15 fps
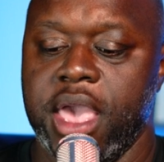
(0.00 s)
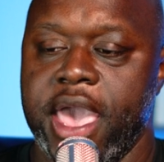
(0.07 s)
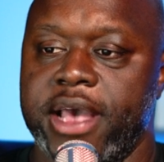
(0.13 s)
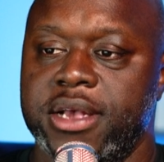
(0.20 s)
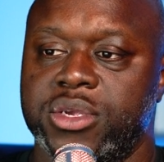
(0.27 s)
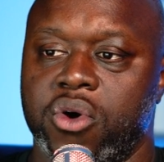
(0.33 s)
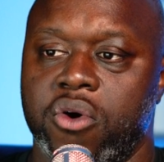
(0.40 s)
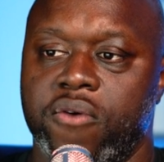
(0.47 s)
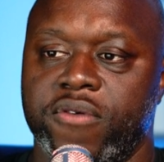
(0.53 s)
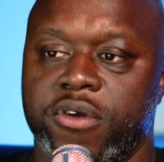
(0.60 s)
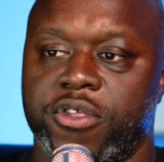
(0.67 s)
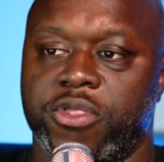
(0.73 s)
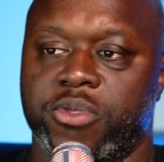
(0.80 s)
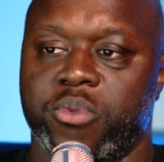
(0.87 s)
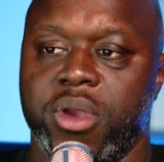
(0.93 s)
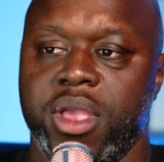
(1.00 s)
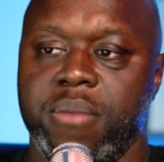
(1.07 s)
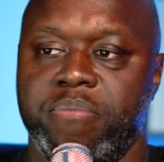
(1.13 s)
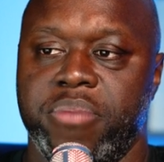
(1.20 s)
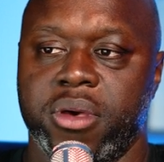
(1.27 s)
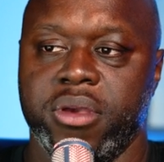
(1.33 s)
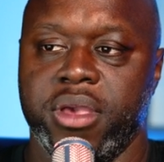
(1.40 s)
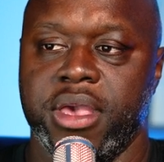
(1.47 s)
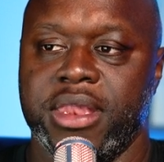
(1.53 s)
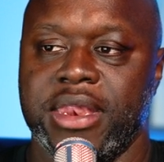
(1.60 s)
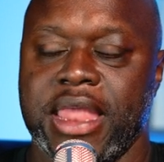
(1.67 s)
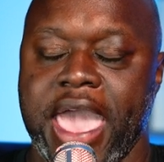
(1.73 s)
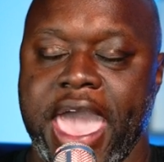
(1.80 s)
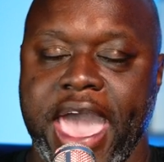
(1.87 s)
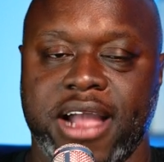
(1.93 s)
has over 3
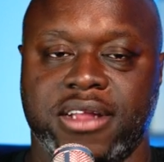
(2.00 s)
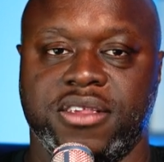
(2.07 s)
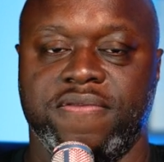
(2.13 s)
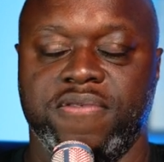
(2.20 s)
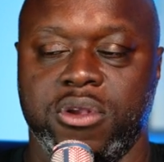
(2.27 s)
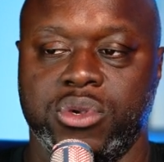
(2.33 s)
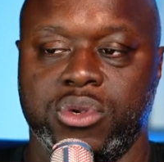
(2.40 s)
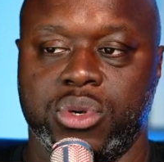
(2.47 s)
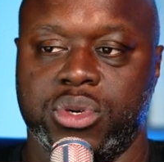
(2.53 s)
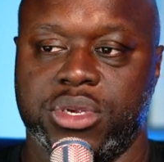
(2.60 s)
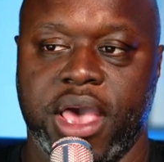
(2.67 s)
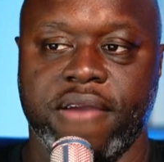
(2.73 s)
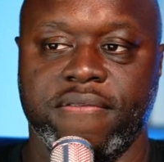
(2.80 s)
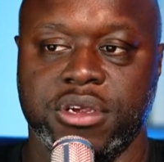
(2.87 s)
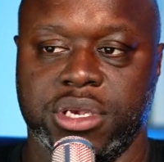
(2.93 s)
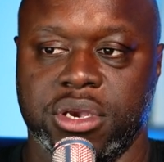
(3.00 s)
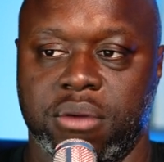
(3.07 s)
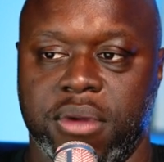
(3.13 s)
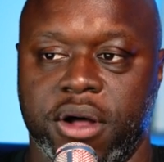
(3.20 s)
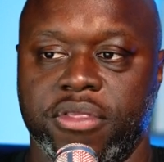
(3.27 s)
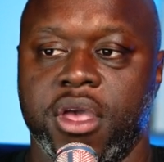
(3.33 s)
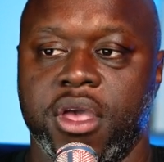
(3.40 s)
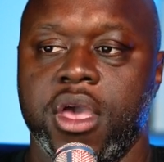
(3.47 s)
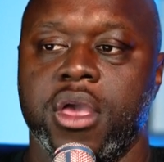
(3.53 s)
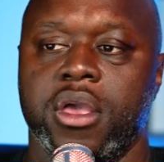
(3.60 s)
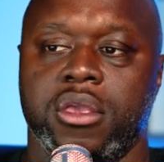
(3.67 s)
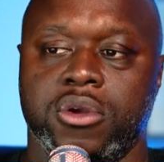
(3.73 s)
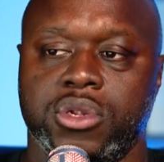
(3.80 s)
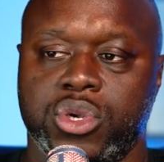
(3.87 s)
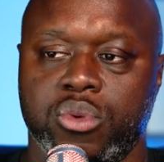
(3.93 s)
billion active users every single month.
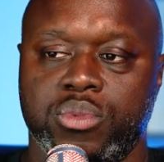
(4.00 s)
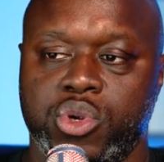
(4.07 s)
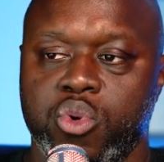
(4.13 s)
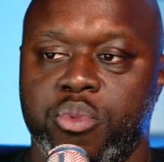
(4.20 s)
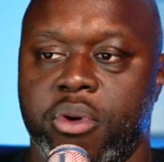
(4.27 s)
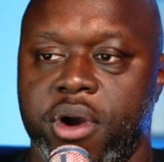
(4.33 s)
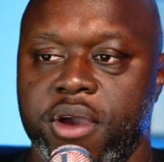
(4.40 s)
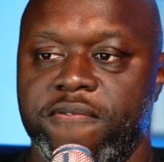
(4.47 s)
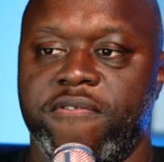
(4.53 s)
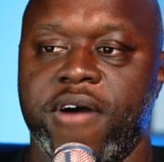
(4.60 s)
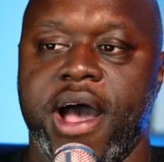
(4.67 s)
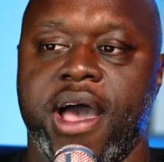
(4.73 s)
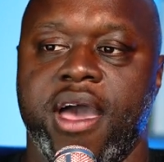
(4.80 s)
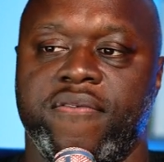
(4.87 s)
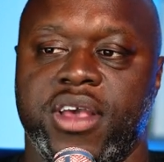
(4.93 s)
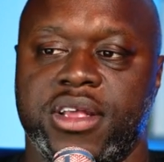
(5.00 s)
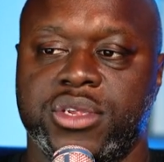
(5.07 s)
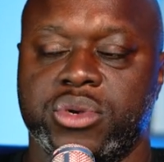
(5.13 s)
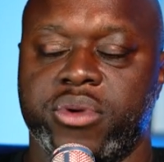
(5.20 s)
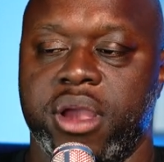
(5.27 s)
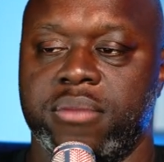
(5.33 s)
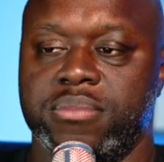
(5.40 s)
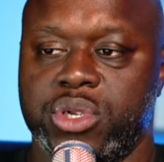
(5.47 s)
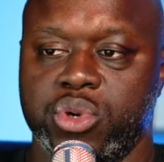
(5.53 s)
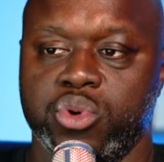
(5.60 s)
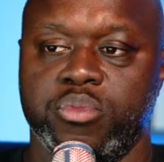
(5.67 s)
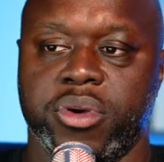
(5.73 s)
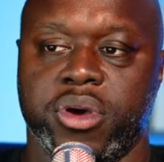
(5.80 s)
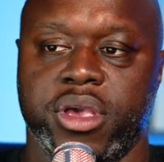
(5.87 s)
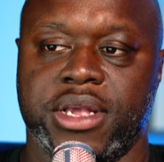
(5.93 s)
YouTube 2.5, Instagram
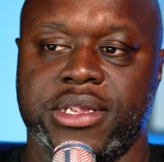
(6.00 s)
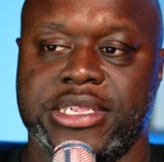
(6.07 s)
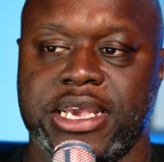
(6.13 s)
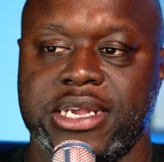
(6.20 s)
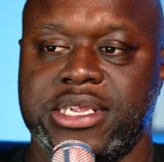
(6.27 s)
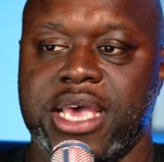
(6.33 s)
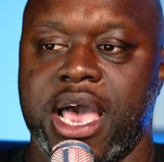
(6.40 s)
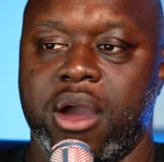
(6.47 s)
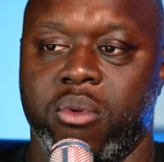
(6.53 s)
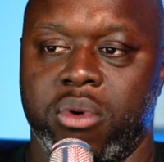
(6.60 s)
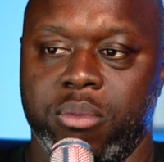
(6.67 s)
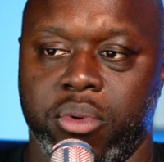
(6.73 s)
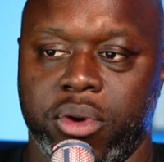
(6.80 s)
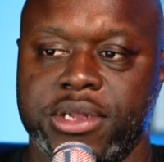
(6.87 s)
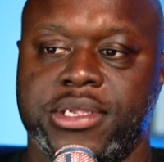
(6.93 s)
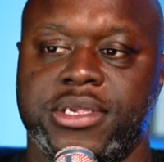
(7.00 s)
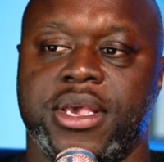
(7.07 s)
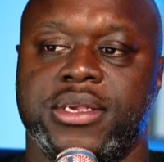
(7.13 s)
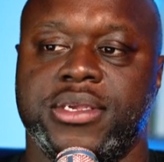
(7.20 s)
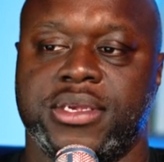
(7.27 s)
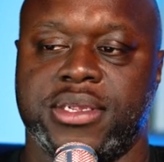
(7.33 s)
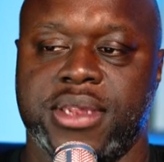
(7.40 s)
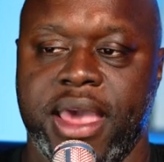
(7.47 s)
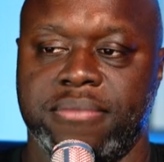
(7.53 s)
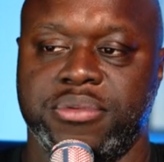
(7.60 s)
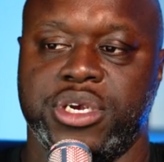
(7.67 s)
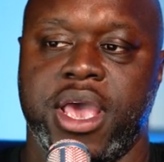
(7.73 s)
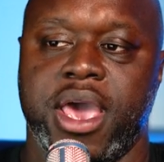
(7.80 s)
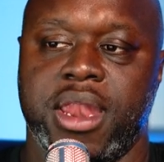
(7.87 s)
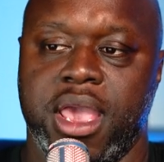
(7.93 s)
2 billion, TikTok 1.6,
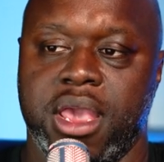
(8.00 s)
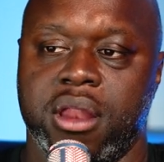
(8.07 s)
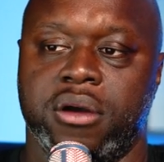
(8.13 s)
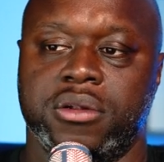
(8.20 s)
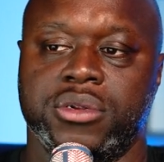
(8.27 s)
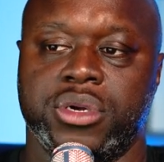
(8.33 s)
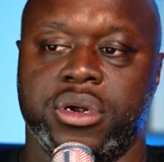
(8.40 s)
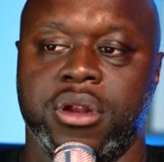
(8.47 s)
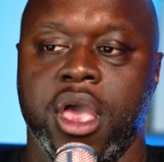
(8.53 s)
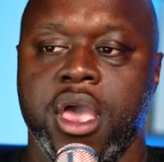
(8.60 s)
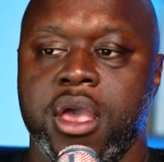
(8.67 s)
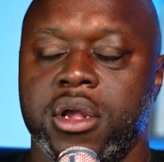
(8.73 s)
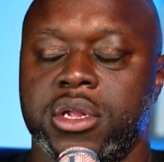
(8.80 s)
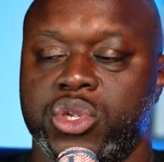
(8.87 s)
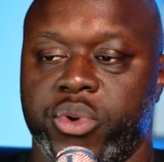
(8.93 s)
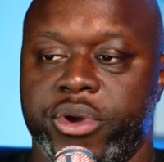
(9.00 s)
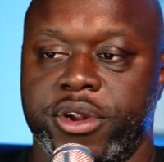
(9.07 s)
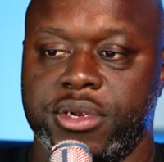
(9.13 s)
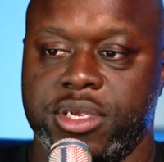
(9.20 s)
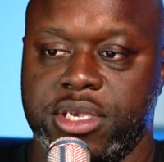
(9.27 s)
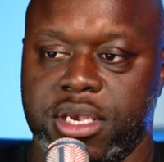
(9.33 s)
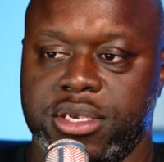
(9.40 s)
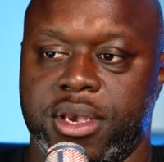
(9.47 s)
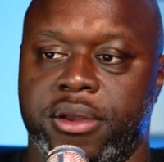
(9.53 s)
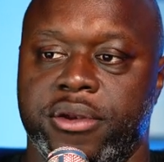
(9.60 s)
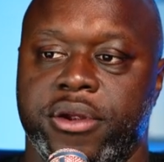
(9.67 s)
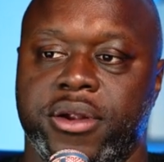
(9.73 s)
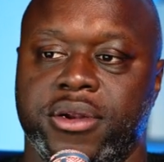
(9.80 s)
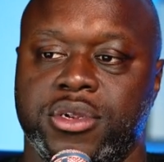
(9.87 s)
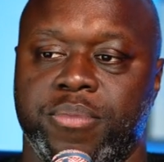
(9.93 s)
Snapchat 800, Twitter
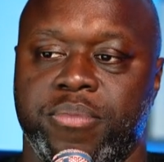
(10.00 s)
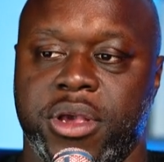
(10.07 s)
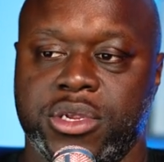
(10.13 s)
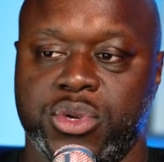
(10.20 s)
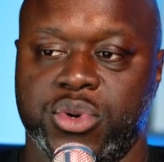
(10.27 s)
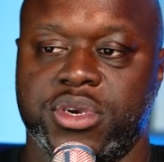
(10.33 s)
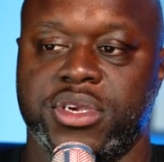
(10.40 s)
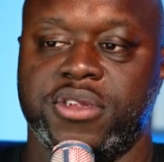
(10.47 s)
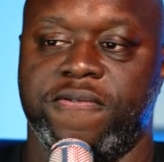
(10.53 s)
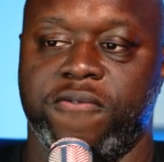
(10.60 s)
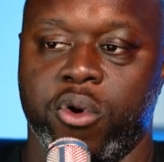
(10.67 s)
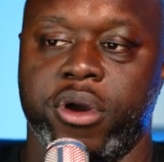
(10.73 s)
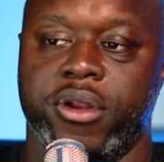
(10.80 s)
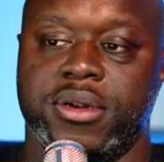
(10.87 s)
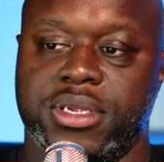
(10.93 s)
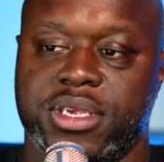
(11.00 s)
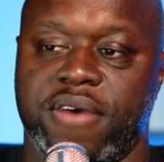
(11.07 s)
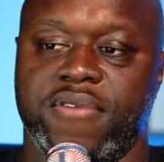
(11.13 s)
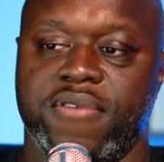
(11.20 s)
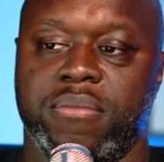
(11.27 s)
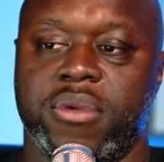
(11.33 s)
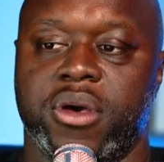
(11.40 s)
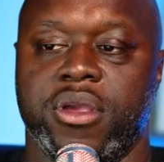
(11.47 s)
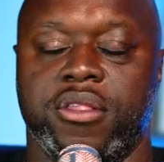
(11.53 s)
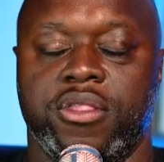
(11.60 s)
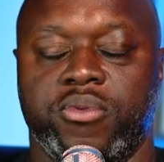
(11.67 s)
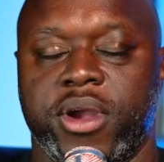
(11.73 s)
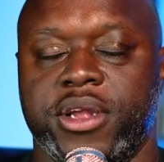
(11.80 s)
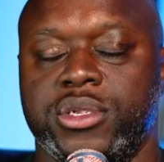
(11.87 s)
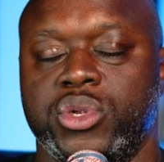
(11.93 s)
600, Pinterest 470 million,
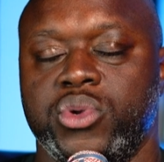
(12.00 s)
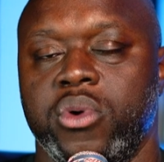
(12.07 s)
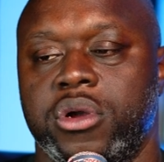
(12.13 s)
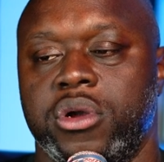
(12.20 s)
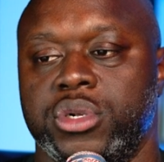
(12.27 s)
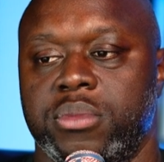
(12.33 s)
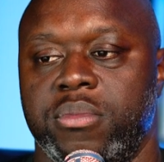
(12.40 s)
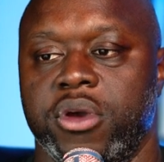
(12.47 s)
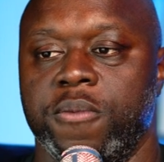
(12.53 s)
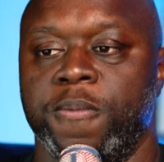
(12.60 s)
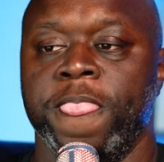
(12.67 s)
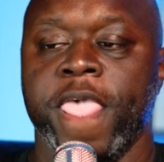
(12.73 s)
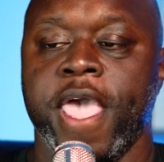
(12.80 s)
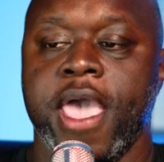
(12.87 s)
Threads 200 million.